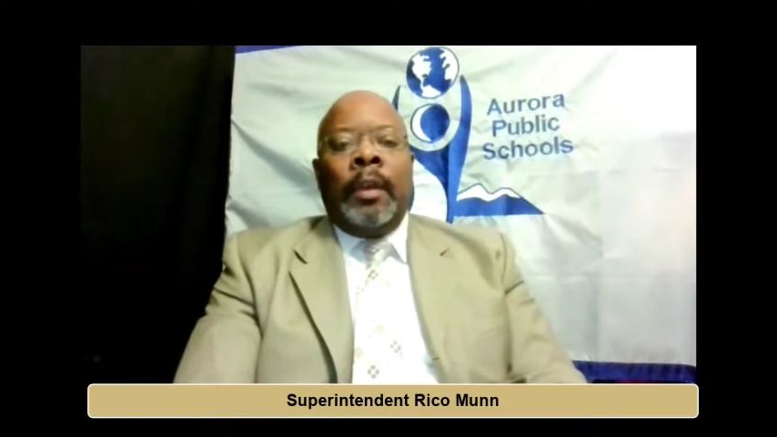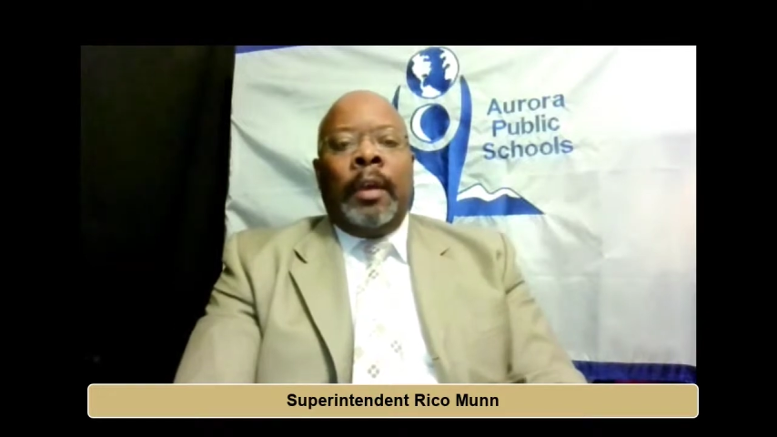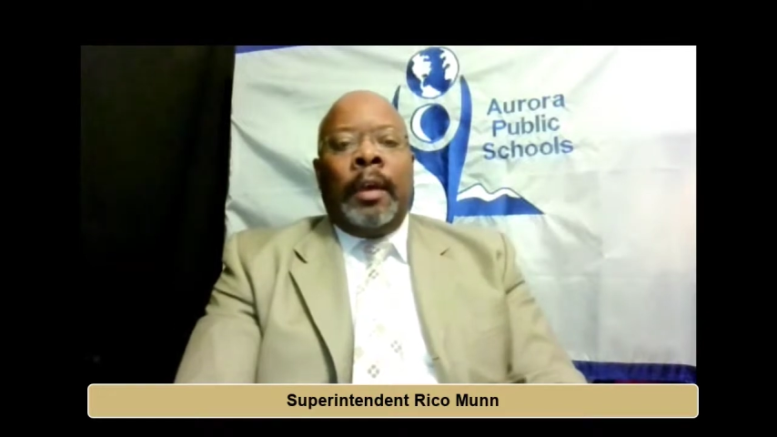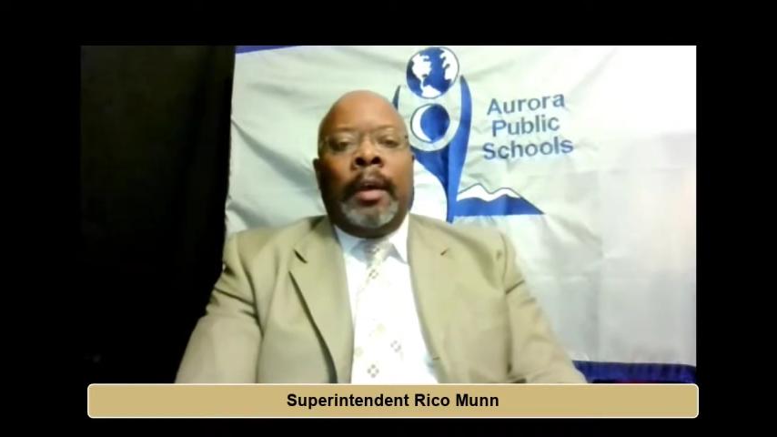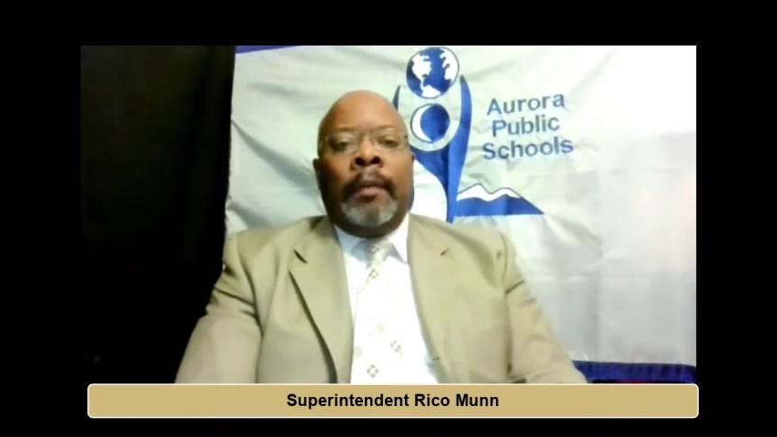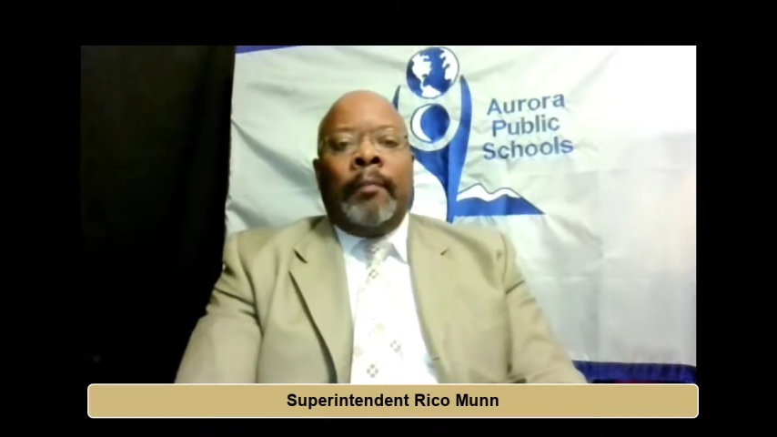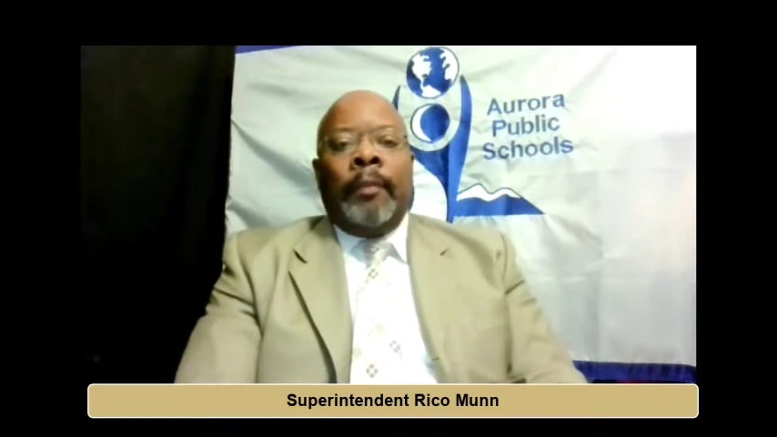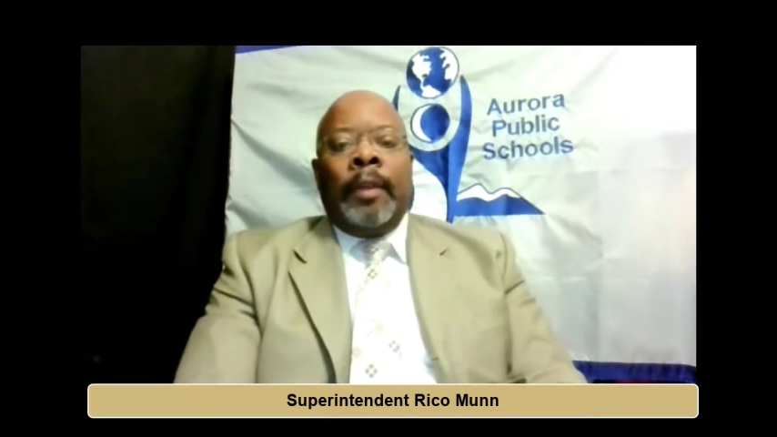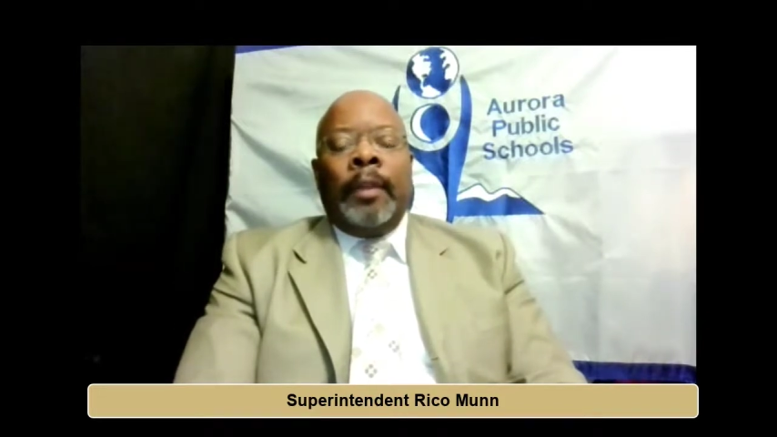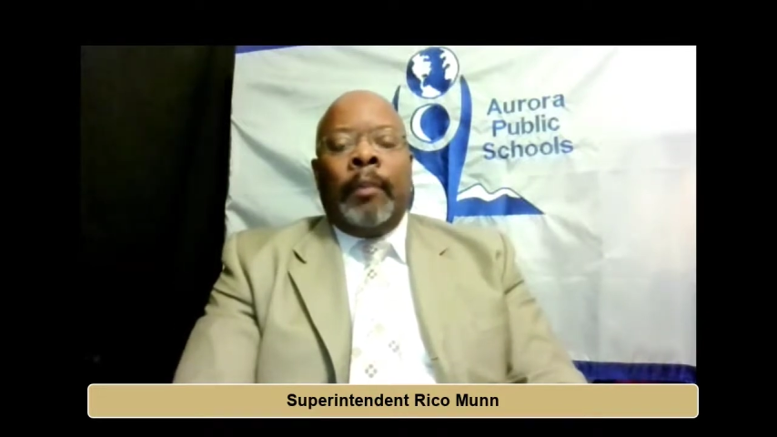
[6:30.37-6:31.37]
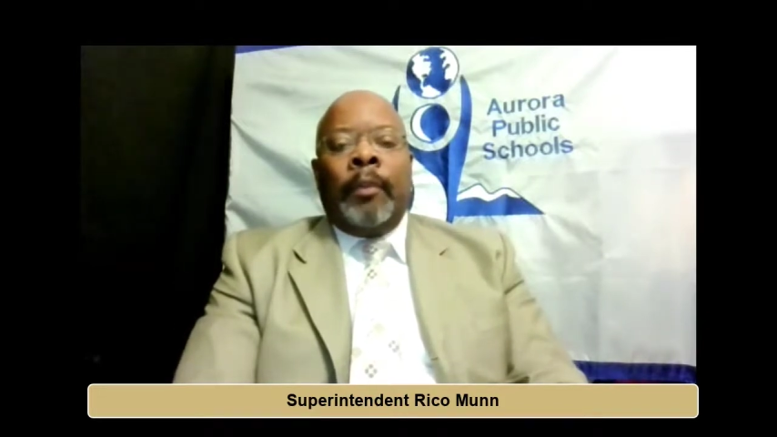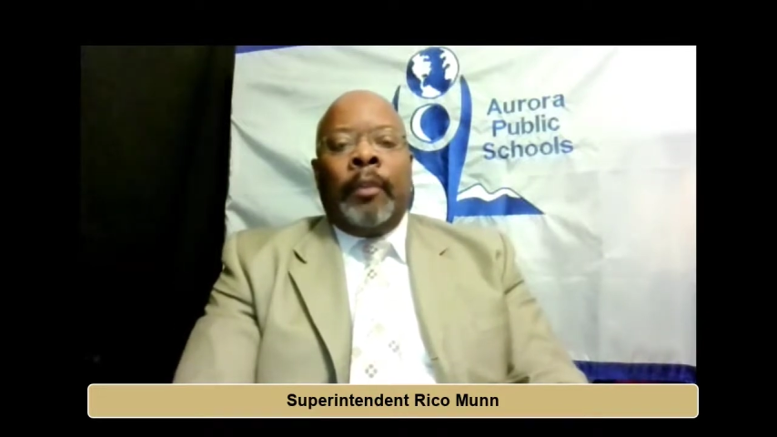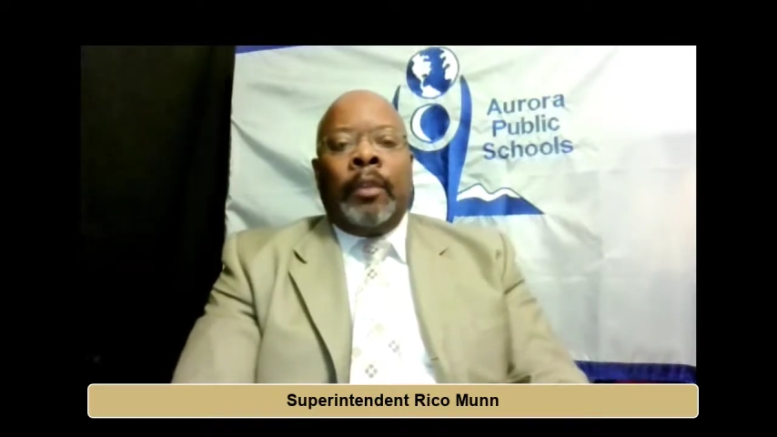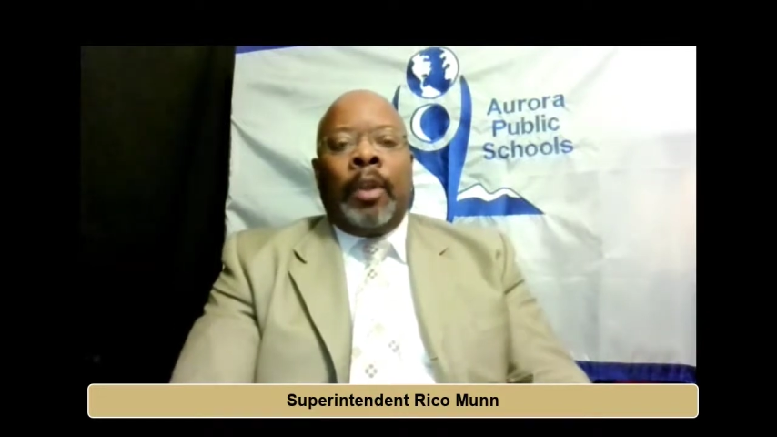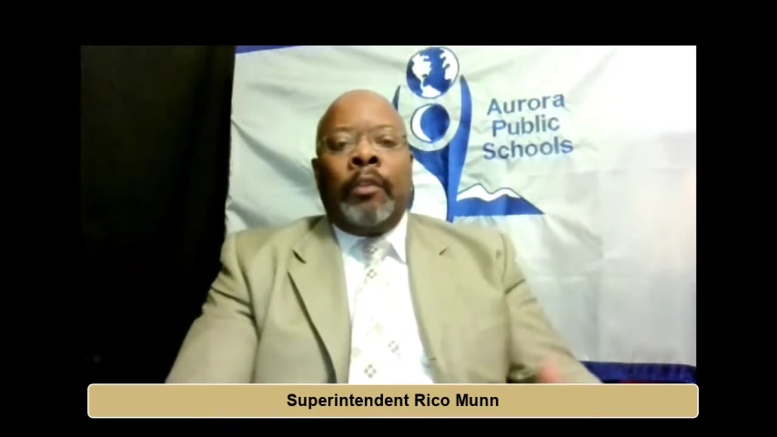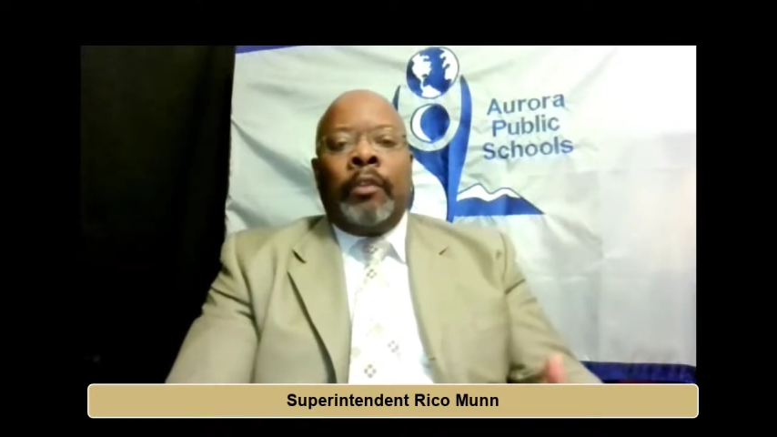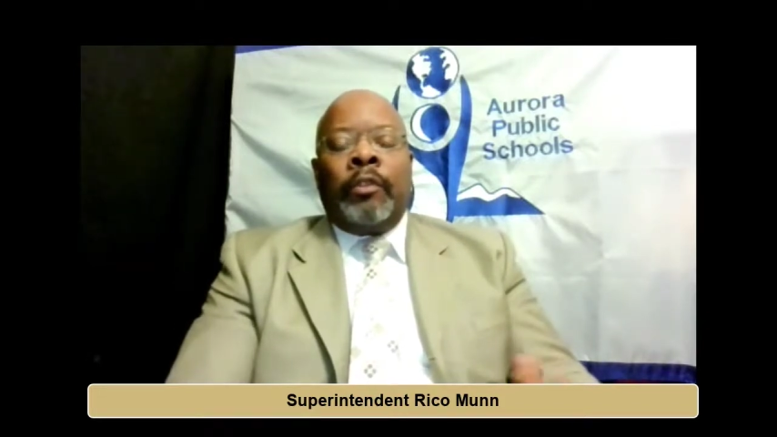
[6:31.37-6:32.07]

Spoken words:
a number of the largest